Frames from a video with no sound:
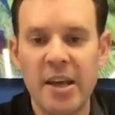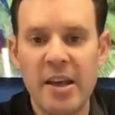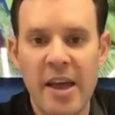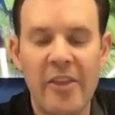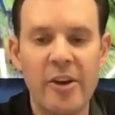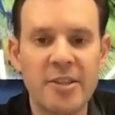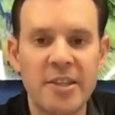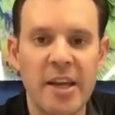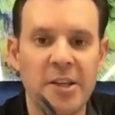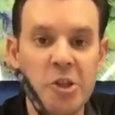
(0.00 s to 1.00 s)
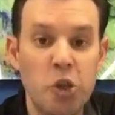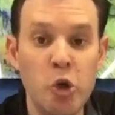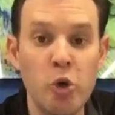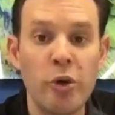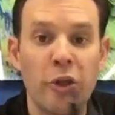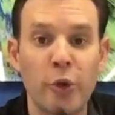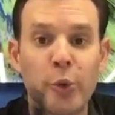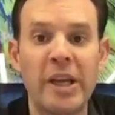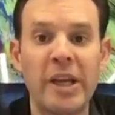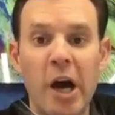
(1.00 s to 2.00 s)
and they're seeing a 200 to
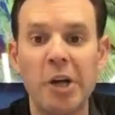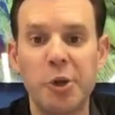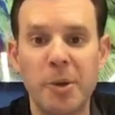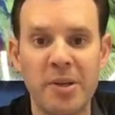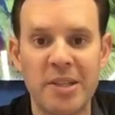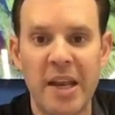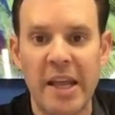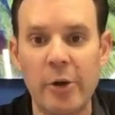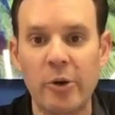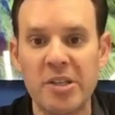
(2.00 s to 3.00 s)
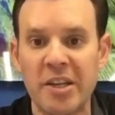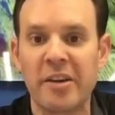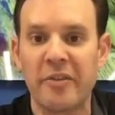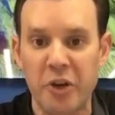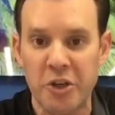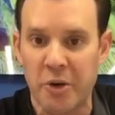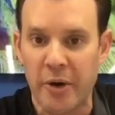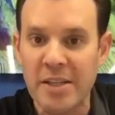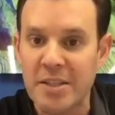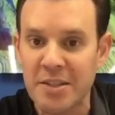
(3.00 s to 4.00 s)
300% increase in conversion
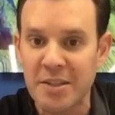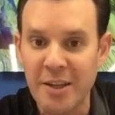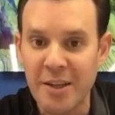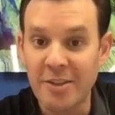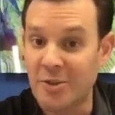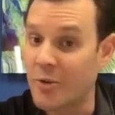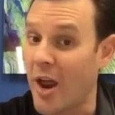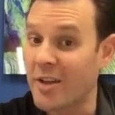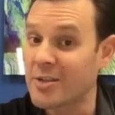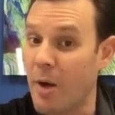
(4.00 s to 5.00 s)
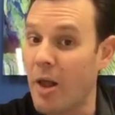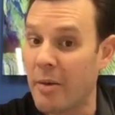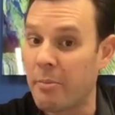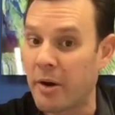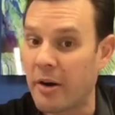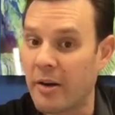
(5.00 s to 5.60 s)
rates. So not a small number.